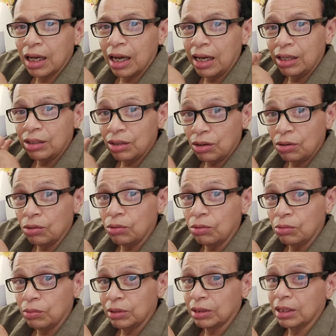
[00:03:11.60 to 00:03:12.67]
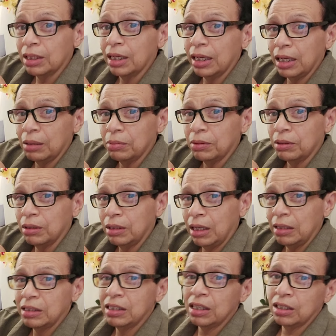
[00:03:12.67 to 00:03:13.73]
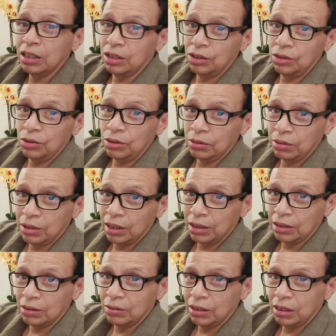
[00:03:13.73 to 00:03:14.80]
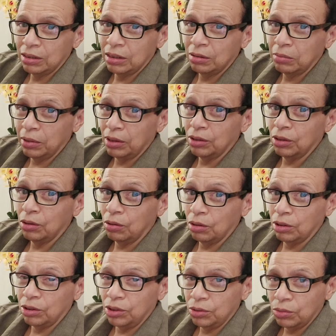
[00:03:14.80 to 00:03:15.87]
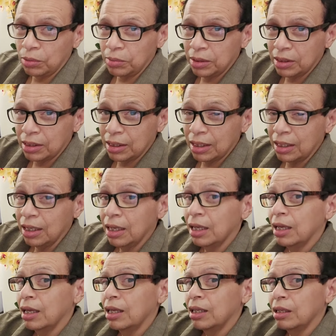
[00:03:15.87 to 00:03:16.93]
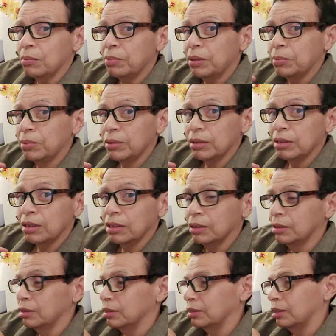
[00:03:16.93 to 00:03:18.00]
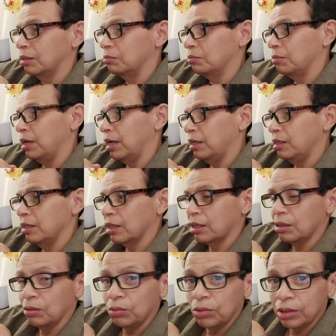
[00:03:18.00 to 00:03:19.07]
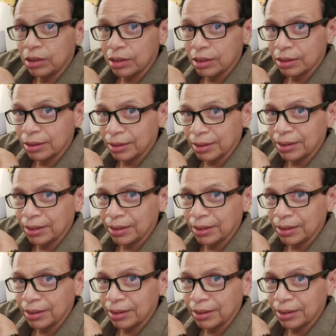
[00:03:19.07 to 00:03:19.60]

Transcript: I know what's going to happen. I'm not saying that you, I'm not saying about all of you. I'm just saying the people on my neck of the woods.